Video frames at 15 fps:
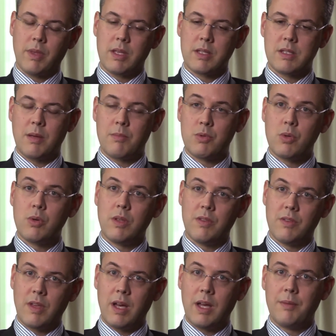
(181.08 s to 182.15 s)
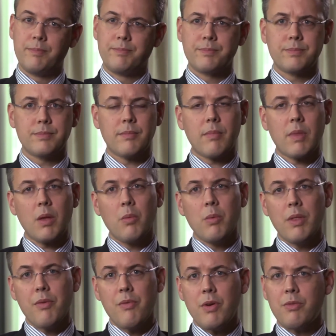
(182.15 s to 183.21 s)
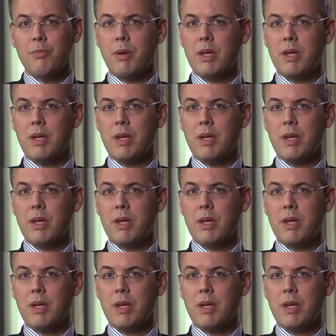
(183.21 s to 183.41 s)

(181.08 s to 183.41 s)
step 2 design, where the first